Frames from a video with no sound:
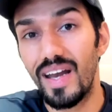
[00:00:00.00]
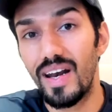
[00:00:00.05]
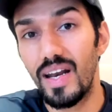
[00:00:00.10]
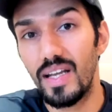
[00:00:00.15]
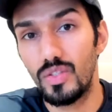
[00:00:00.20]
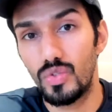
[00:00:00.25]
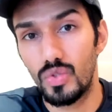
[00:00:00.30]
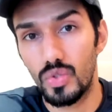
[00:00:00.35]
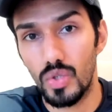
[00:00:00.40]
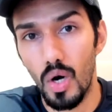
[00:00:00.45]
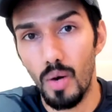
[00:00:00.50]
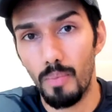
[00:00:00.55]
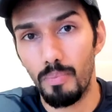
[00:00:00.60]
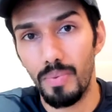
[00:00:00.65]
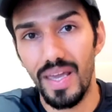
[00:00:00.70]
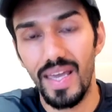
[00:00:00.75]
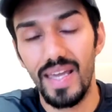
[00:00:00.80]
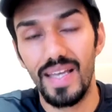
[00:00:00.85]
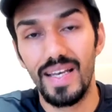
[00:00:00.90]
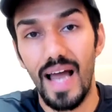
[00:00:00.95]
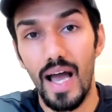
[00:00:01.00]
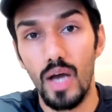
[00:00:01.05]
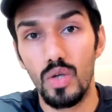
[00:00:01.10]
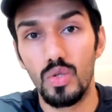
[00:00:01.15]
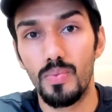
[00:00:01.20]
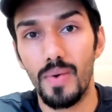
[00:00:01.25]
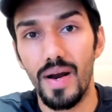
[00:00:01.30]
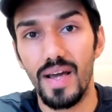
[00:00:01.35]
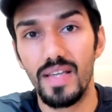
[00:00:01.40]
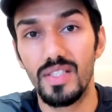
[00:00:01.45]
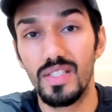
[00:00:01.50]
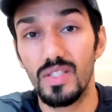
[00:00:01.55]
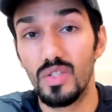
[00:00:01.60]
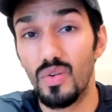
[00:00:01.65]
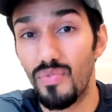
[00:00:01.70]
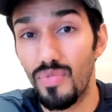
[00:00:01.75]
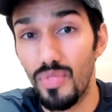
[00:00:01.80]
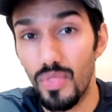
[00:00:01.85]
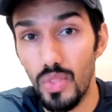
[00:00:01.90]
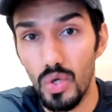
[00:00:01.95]
a drop in house prices
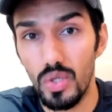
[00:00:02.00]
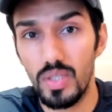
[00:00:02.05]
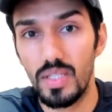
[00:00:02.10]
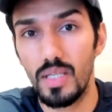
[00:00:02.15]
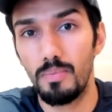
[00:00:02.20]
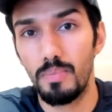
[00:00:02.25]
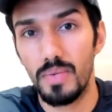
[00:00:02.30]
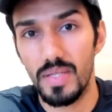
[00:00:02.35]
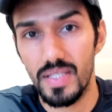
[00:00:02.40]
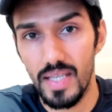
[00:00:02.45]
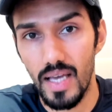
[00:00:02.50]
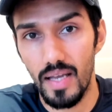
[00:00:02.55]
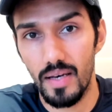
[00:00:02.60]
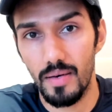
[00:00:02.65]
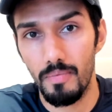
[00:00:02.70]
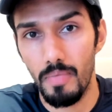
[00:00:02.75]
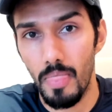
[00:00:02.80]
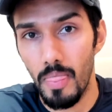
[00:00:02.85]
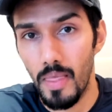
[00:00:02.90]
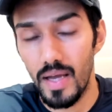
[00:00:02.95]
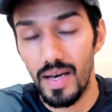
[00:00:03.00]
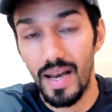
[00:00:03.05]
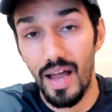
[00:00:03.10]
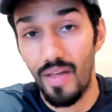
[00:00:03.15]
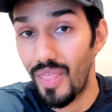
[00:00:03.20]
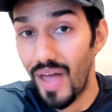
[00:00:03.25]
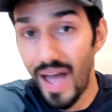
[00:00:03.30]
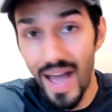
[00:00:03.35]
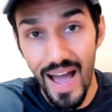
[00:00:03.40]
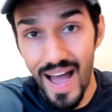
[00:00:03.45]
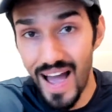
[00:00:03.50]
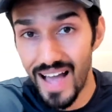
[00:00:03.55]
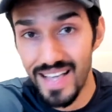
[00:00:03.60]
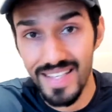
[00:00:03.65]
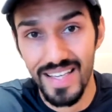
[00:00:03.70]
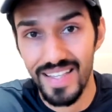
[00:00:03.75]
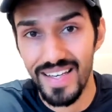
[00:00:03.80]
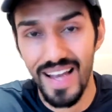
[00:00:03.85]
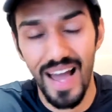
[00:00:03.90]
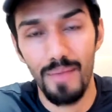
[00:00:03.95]
of 30%. Now that
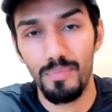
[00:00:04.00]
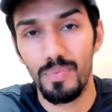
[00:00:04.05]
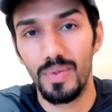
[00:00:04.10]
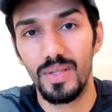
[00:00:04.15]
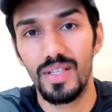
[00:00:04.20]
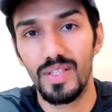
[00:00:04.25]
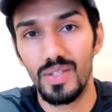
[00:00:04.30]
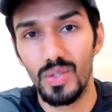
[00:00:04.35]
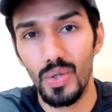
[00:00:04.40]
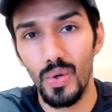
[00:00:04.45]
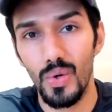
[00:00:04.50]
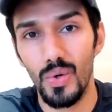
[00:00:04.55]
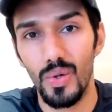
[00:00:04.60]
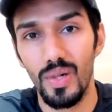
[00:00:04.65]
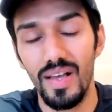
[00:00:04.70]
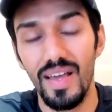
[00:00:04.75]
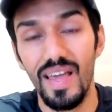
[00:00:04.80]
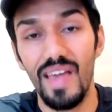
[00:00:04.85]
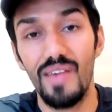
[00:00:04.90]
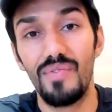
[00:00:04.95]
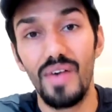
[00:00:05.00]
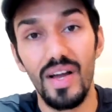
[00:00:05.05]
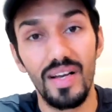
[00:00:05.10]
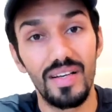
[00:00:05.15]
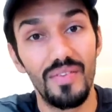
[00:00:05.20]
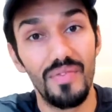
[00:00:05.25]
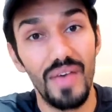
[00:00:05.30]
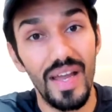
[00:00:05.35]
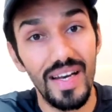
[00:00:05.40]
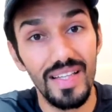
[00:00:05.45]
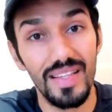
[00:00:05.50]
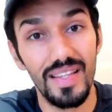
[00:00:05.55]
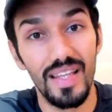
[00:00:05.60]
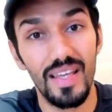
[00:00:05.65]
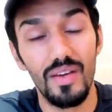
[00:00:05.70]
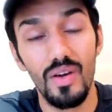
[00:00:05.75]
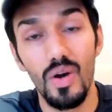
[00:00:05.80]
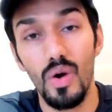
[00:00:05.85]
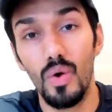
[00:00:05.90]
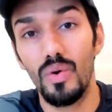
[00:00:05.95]
hasn't happened at all. In fact, if
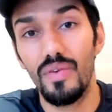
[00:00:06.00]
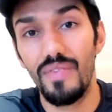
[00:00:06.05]
anything, we've